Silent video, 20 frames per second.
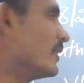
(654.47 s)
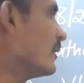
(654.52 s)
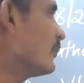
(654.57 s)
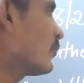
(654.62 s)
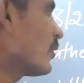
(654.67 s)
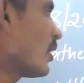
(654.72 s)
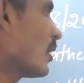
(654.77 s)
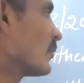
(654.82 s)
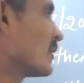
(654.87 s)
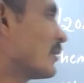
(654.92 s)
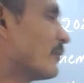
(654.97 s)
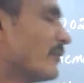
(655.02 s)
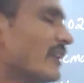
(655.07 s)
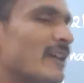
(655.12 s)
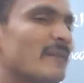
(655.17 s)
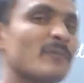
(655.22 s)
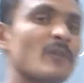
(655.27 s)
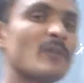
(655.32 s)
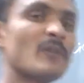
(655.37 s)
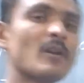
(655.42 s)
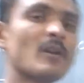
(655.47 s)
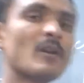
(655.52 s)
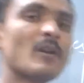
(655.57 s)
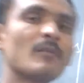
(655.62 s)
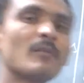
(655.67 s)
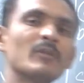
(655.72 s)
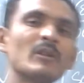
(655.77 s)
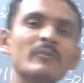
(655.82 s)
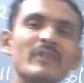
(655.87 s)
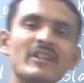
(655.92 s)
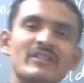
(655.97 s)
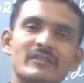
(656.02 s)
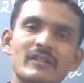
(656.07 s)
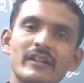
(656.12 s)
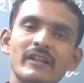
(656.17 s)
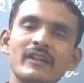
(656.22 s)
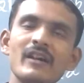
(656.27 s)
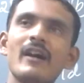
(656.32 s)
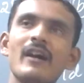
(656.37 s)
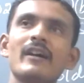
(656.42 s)
B problem. A problem
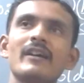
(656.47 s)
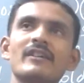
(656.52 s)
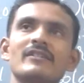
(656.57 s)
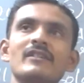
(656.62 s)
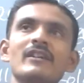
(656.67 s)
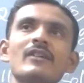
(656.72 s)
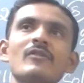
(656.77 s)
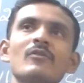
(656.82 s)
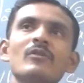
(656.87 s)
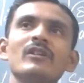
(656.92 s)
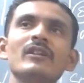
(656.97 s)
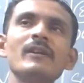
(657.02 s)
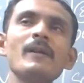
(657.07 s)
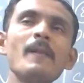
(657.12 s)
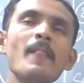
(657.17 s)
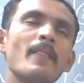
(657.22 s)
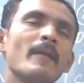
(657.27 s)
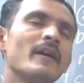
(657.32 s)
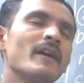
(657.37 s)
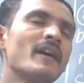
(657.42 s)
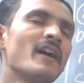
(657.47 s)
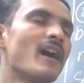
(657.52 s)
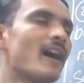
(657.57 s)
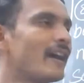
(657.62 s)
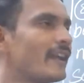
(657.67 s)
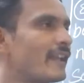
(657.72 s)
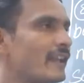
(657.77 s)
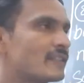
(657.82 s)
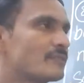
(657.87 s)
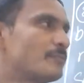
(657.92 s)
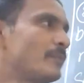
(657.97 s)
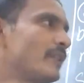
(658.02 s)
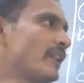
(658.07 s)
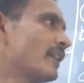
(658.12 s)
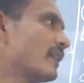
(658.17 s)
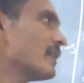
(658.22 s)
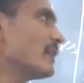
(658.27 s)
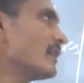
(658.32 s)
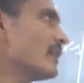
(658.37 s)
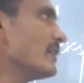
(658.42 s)
yesterday only I
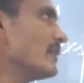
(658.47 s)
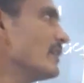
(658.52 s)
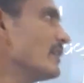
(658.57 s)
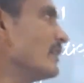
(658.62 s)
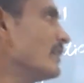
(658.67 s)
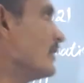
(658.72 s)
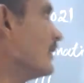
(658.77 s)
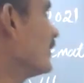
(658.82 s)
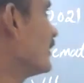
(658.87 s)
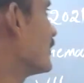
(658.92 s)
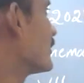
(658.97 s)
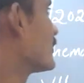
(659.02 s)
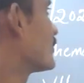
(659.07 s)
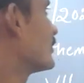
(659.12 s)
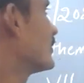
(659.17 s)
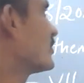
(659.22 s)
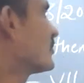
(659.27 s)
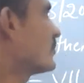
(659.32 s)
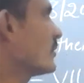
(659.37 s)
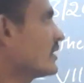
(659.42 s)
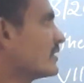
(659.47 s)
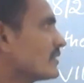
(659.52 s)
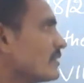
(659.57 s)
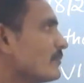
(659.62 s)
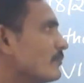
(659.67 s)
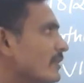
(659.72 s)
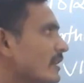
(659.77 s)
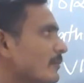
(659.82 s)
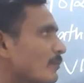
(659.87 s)
explained. So this one is a